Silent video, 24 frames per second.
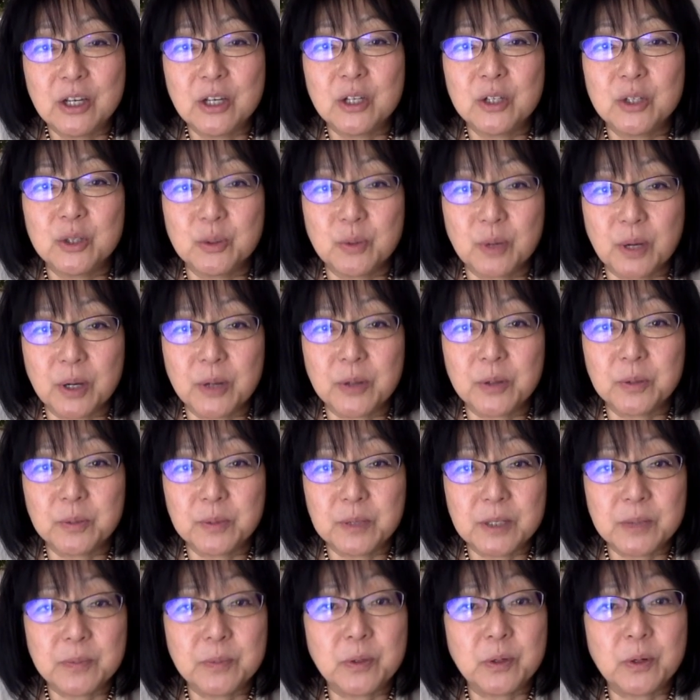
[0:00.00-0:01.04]
to other
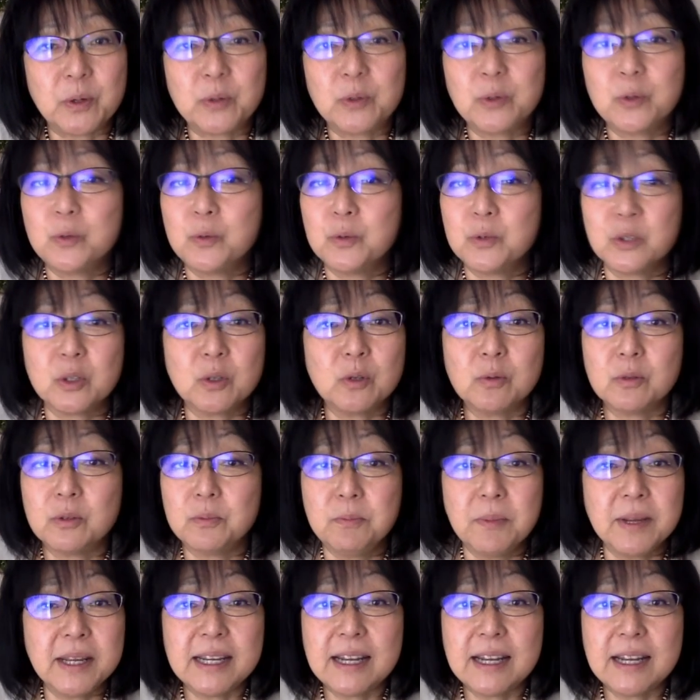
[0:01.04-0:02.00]
people who may